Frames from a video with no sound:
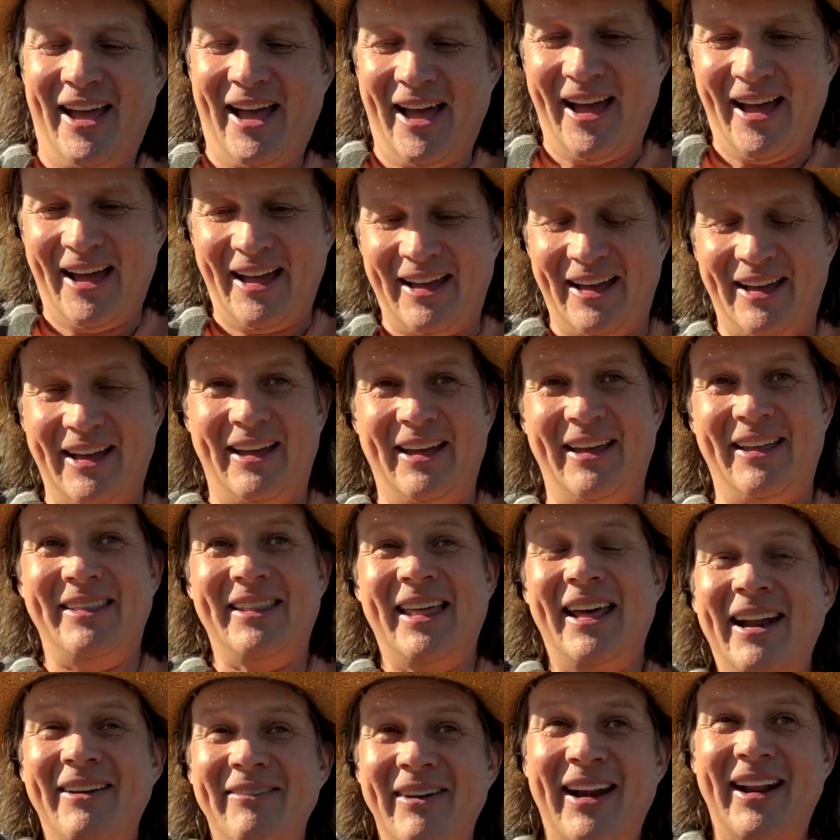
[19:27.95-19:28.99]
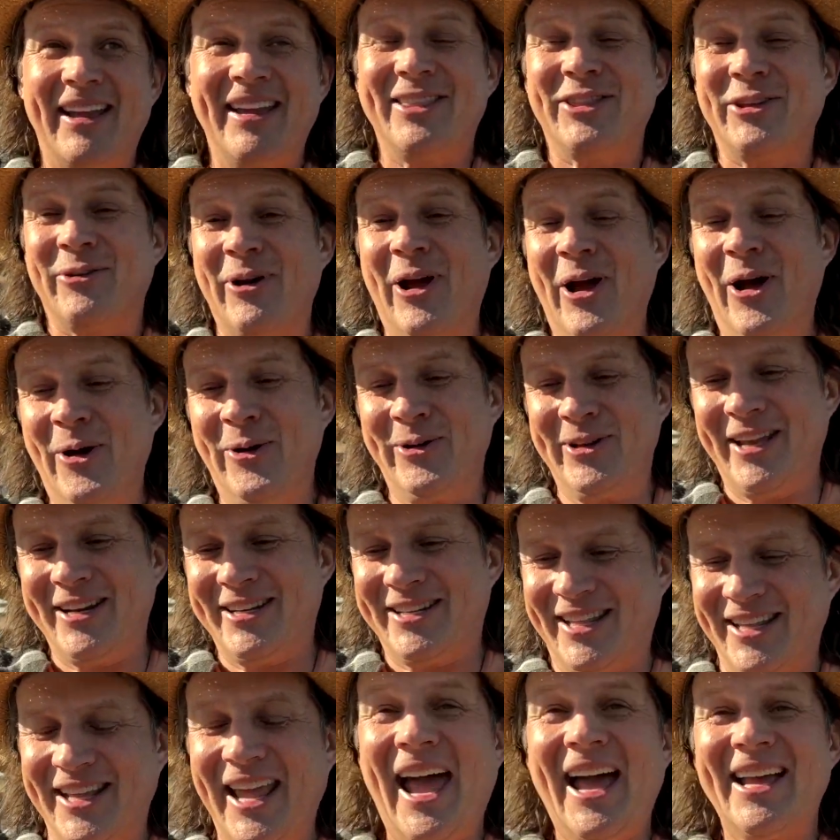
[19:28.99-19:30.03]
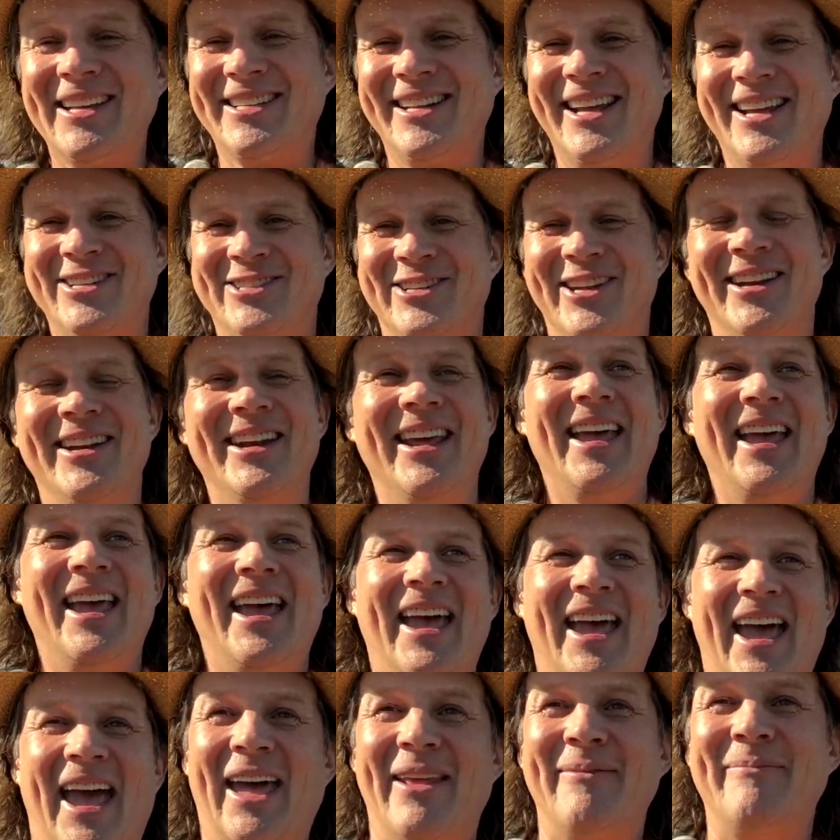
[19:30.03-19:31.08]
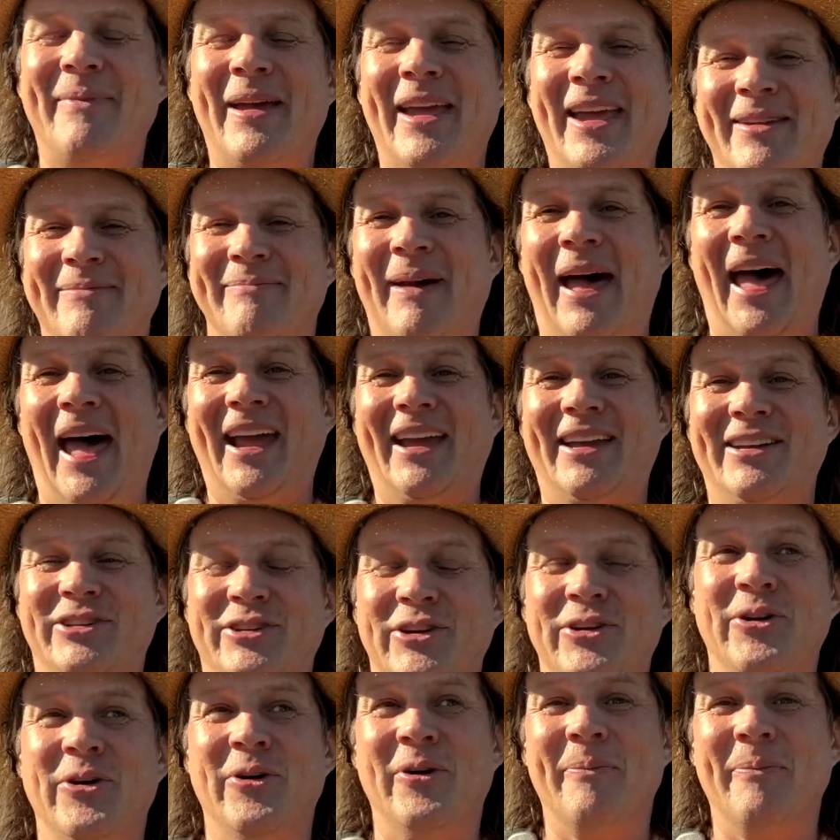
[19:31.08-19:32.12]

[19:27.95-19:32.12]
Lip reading: And then I've got to hit the road, get to the gas station, and make it back to